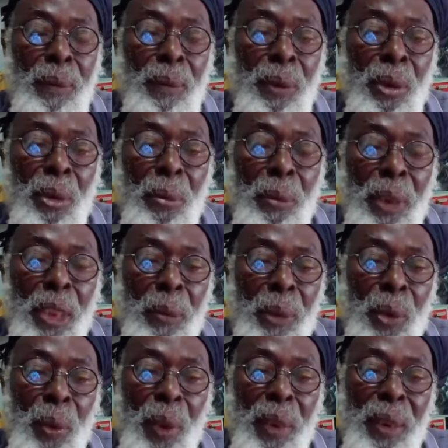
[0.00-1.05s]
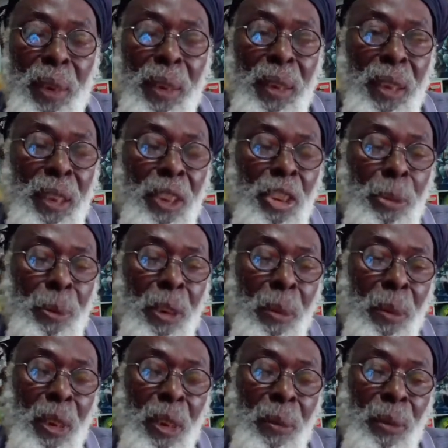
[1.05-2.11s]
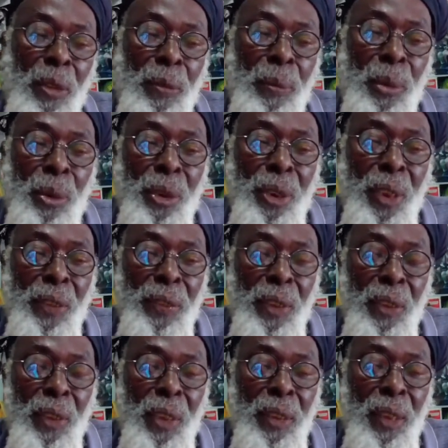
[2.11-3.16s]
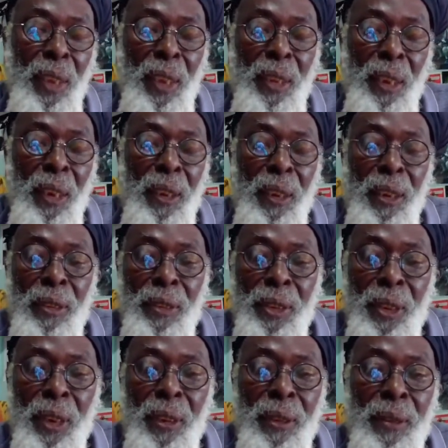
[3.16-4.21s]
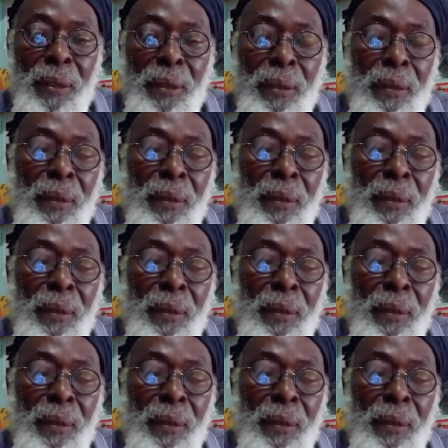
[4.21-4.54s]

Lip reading: Don't make it be to a dictatorship and a man above board and say, take it or leave it or